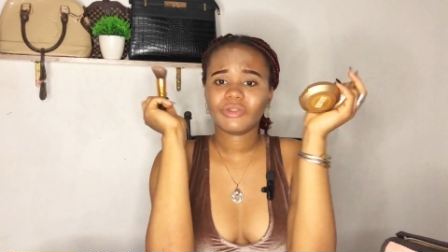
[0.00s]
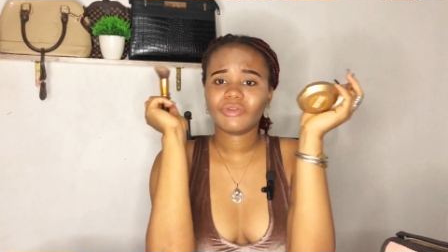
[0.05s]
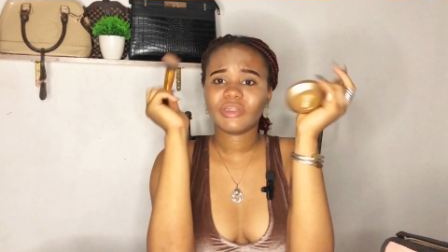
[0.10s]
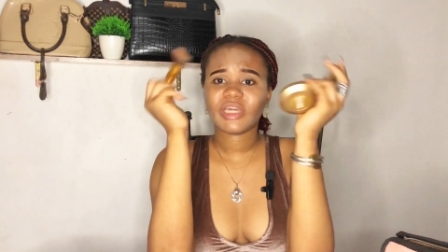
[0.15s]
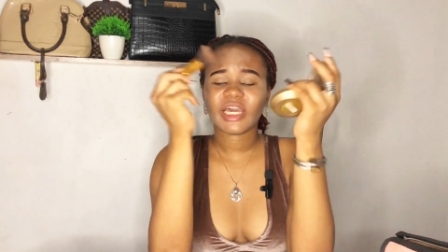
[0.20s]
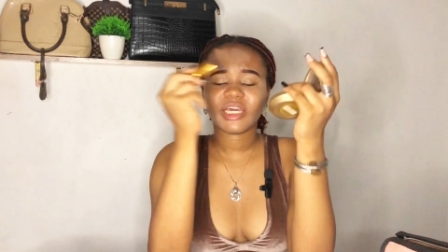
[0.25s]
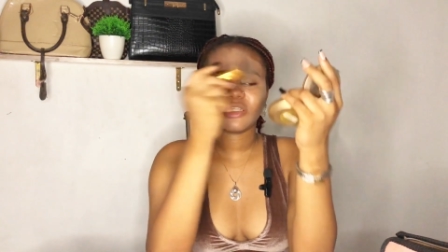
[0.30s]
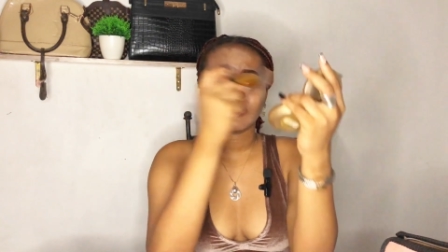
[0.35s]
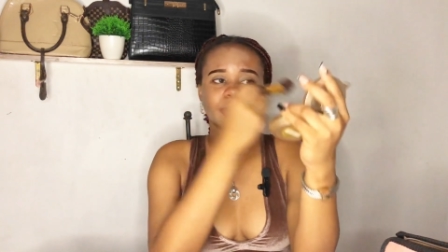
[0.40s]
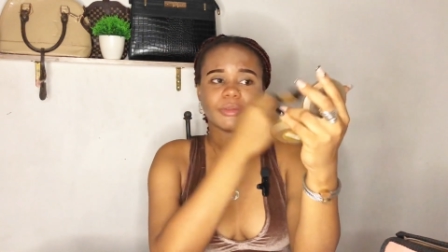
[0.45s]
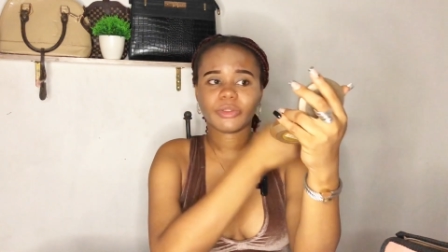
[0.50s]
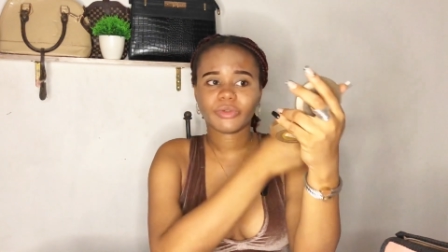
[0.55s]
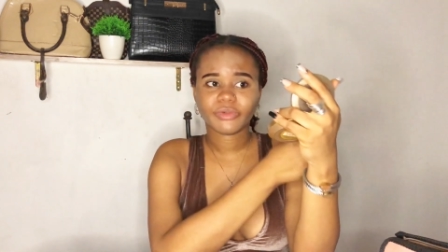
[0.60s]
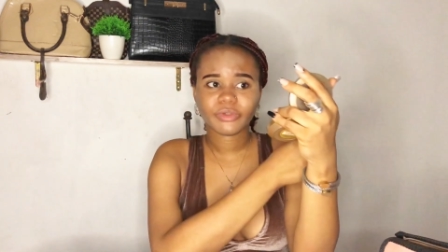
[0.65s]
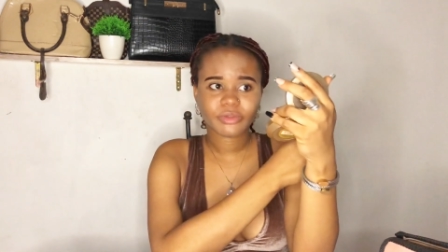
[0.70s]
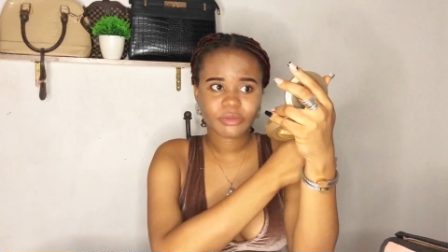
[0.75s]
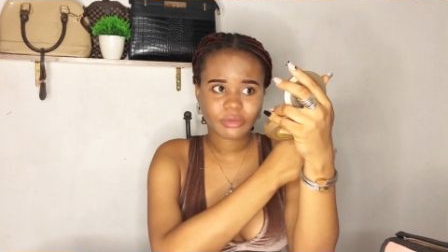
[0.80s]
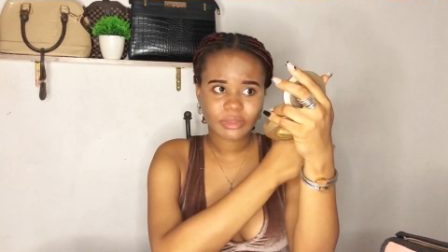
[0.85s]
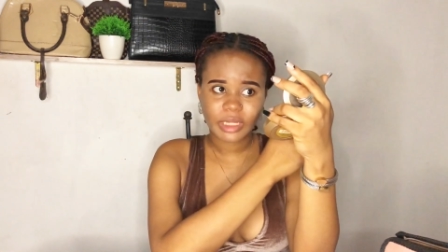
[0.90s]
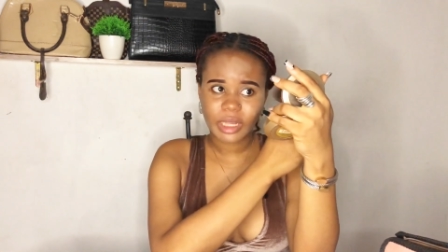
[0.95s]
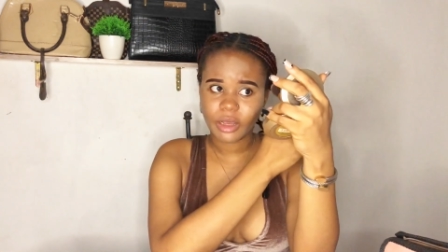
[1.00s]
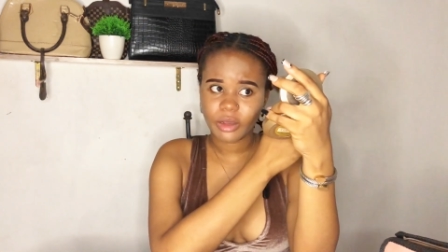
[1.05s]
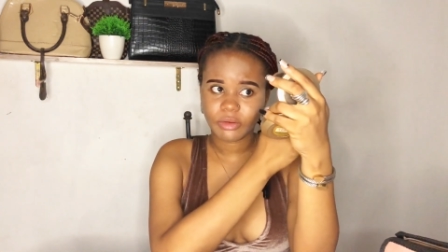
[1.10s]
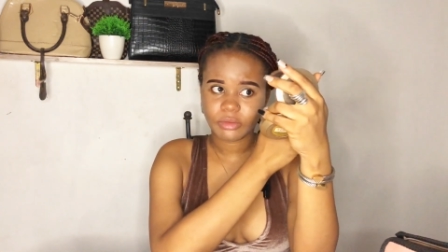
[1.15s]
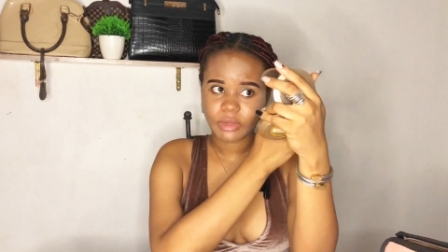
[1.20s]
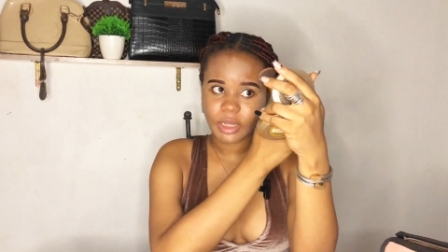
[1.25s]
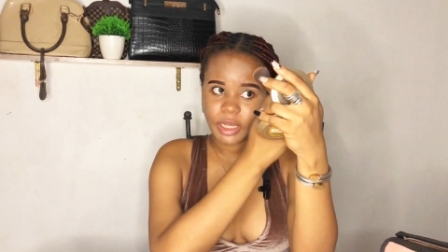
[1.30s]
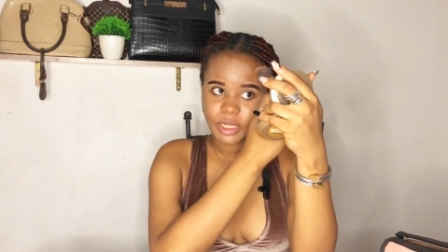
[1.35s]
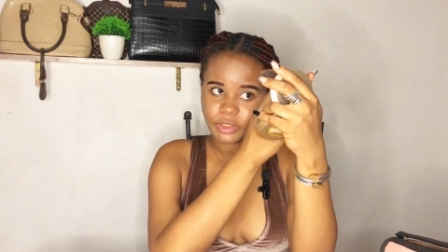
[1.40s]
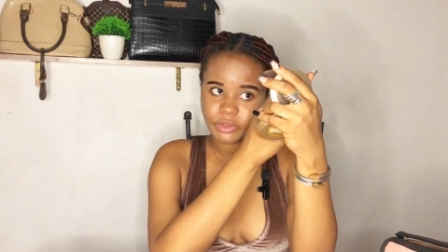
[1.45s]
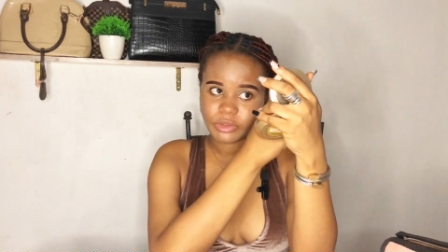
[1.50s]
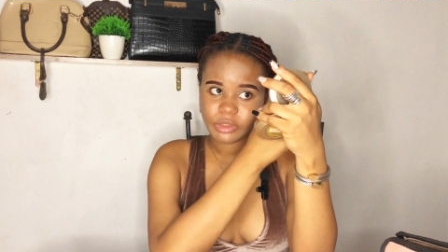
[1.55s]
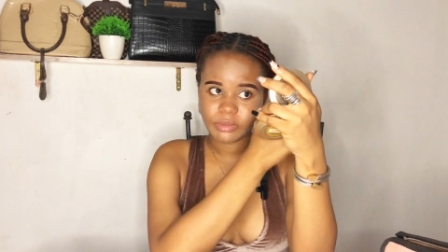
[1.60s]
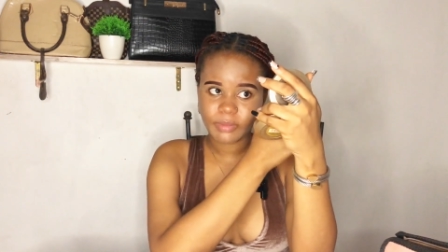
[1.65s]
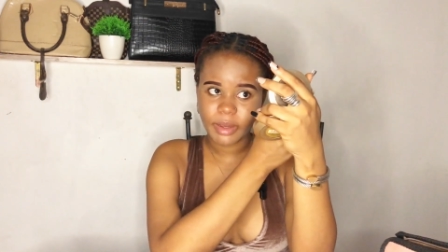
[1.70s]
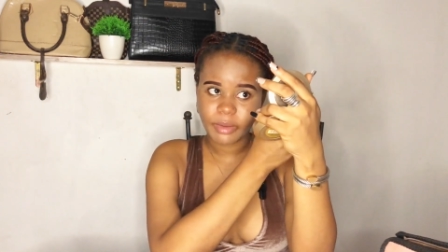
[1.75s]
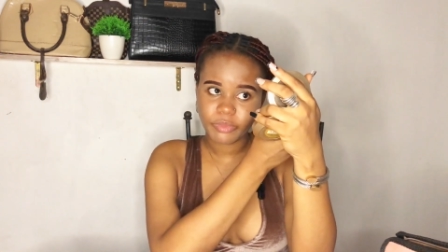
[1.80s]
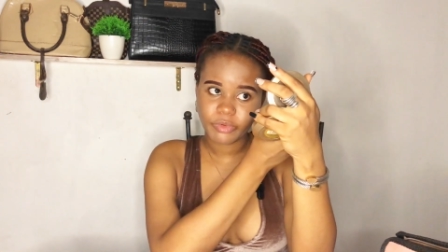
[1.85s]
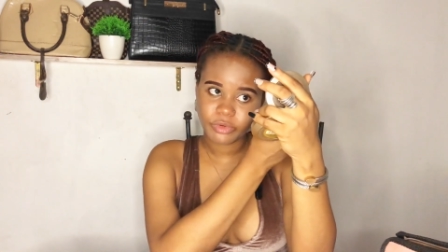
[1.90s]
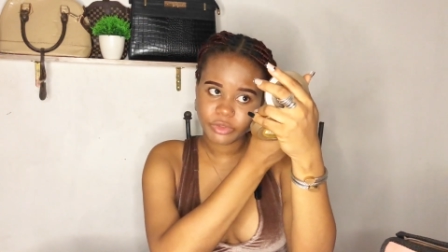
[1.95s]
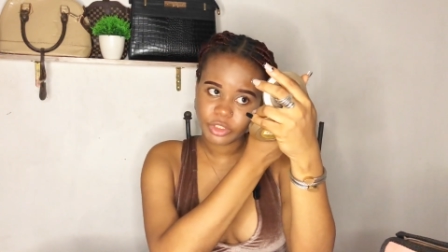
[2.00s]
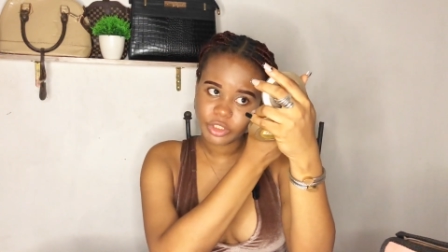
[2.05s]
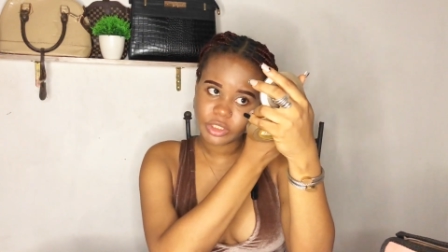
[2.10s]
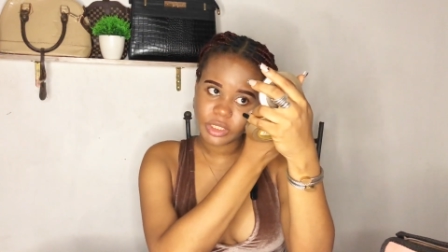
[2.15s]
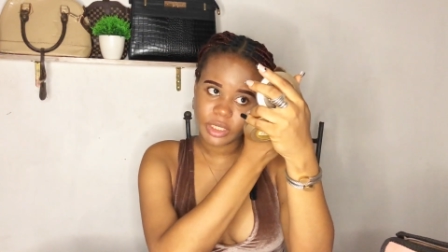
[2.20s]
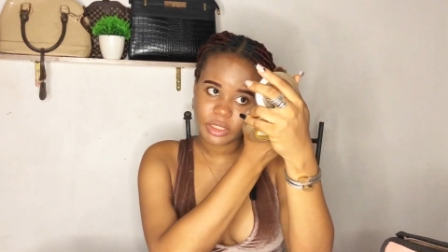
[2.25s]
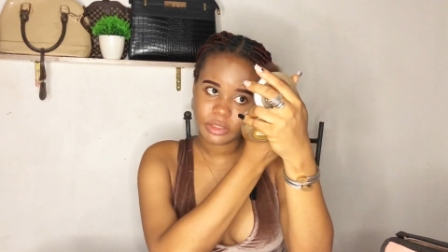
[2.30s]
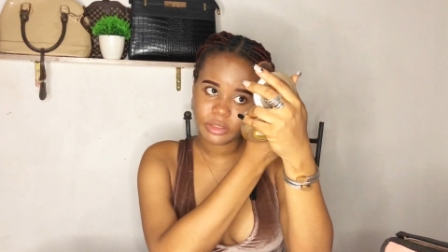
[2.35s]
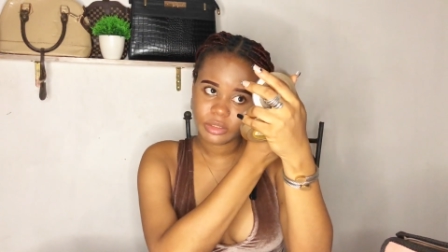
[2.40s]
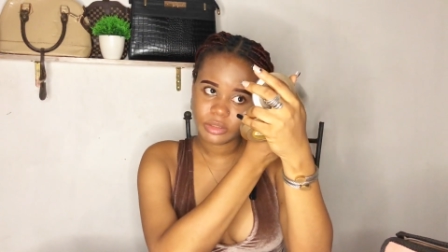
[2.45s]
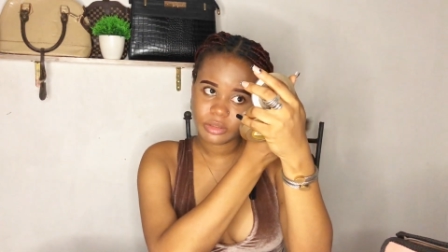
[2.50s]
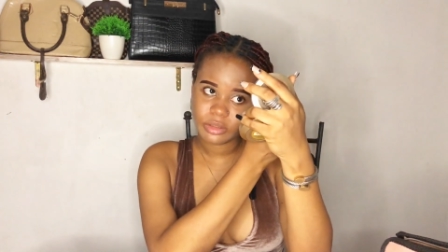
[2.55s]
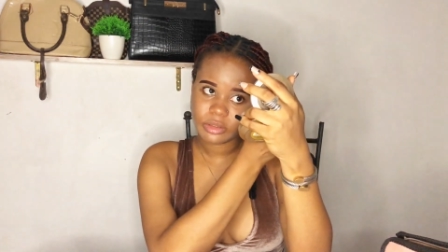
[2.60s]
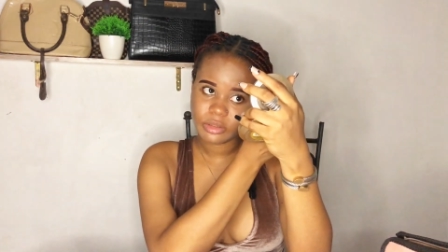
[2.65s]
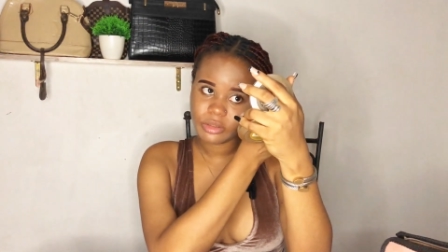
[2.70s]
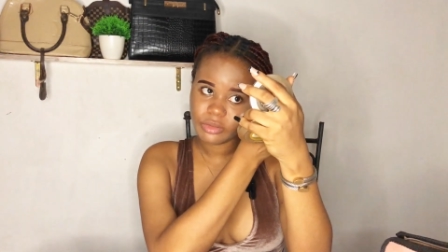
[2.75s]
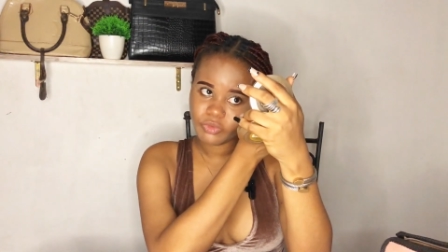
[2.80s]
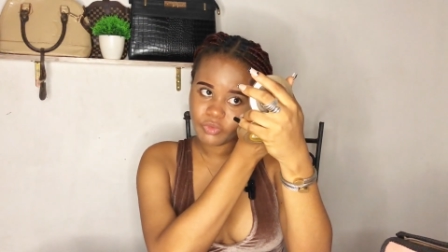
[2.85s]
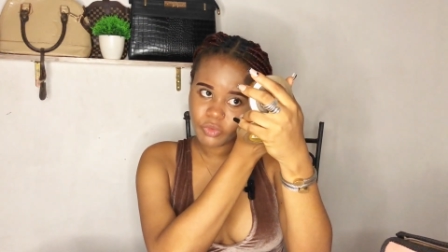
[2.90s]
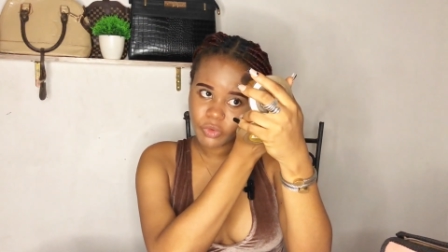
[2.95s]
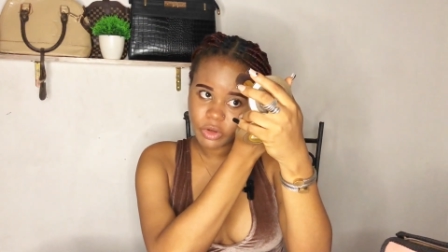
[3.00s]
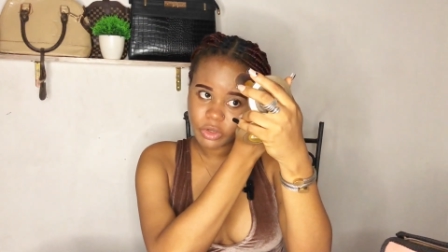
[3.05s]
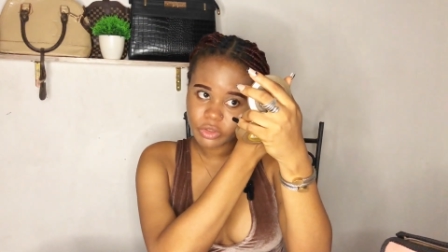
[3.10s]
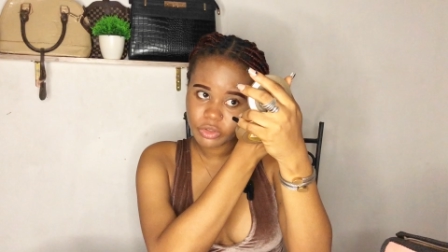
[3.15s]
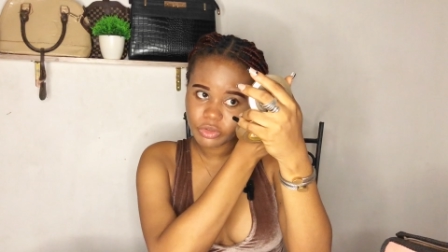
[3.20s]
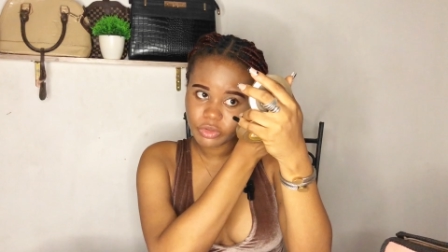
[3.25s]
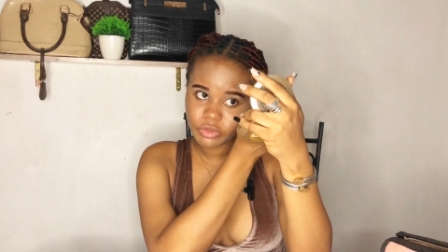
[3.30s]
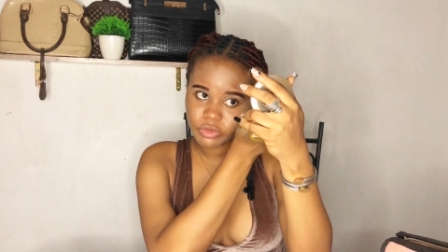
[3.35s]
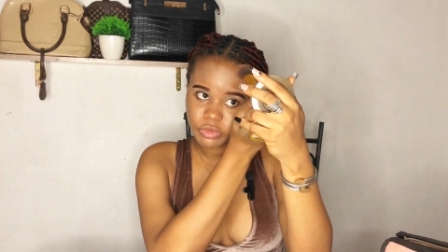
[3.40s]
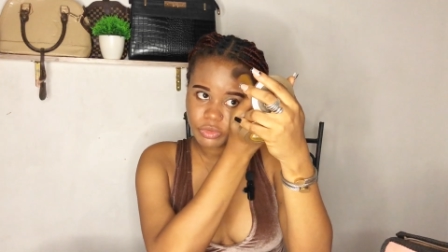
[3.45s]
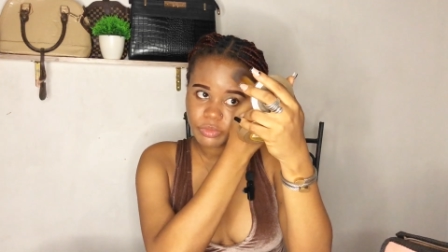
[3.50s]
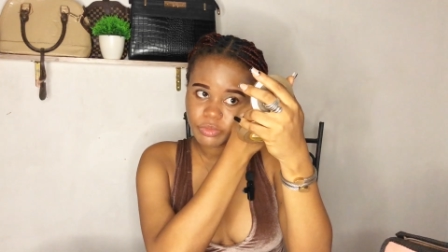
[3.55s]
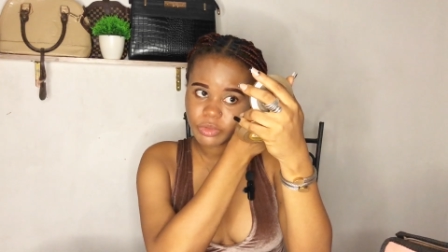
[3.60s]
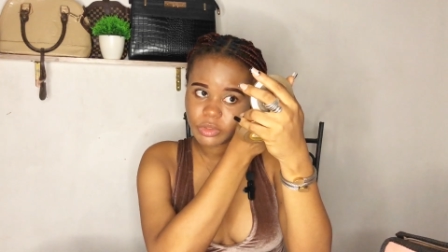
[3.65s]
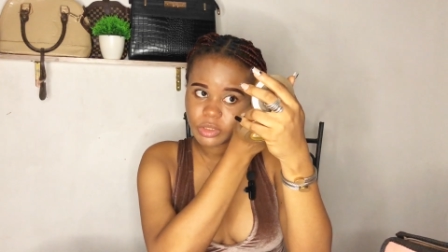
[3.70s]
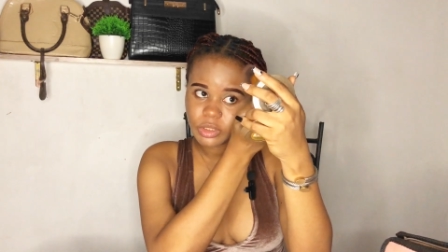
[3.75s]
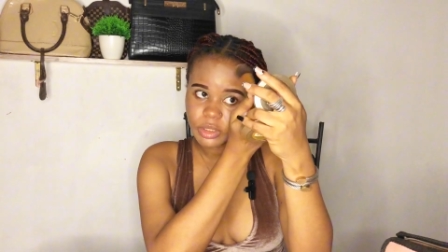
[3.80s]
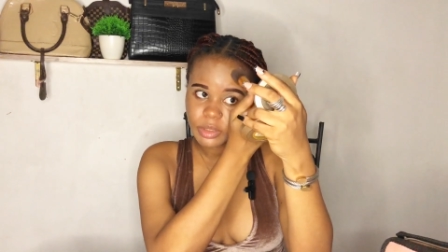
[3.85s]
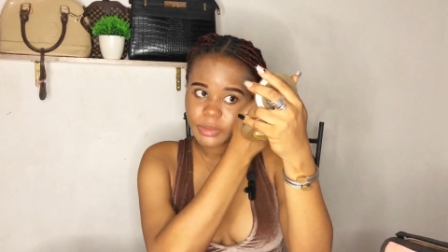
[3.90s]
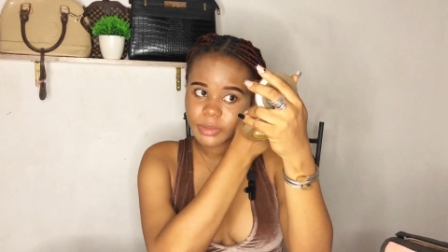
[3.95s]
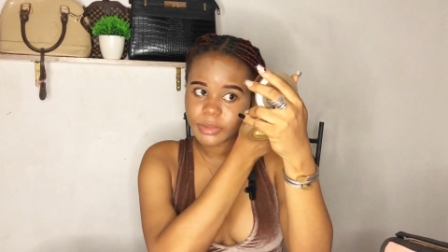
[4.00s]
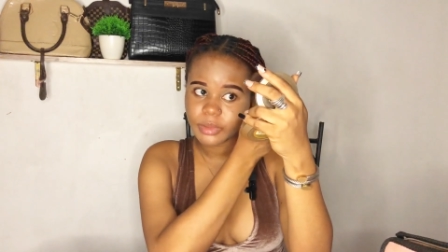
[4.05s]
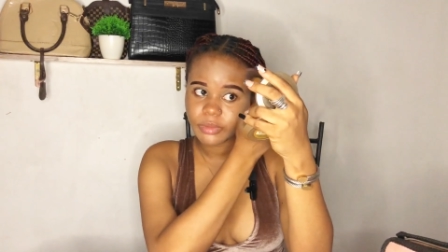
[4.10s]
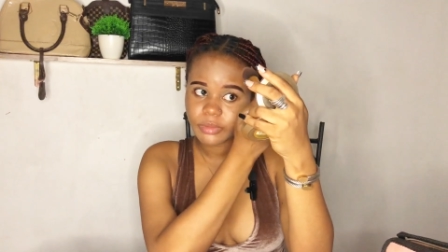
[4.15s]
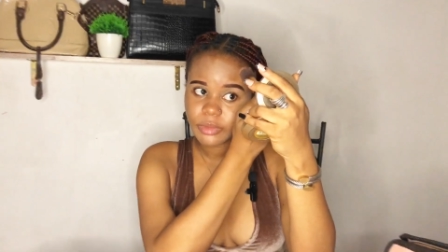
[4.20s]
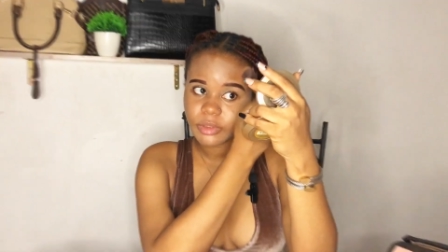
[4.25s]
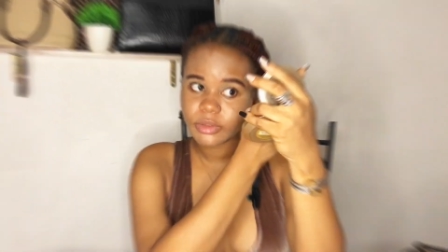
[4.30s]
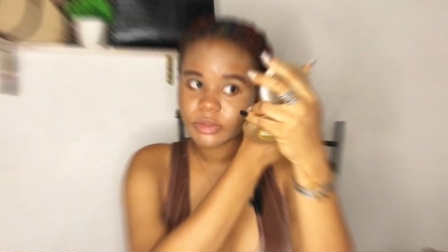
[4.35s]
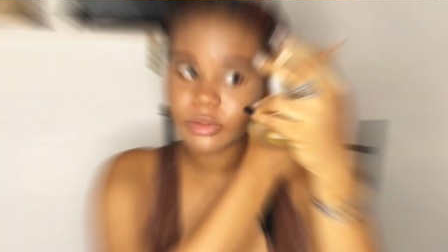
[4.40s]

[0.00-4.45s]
you guys for real now i use my brush and it works so beautifully for me